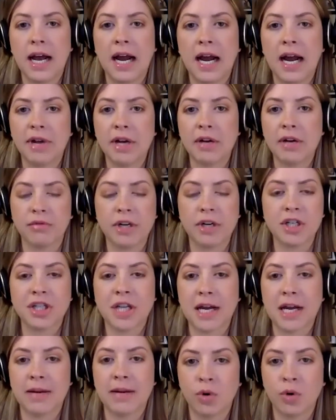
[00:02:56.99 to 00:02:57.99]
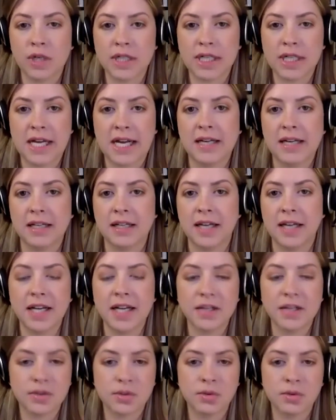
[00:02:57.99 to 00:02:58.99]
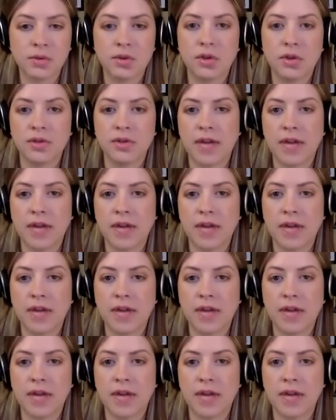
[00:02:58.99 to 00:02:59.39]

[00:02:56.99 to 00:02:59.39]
I read Rich Dad, Poor Dad in high school.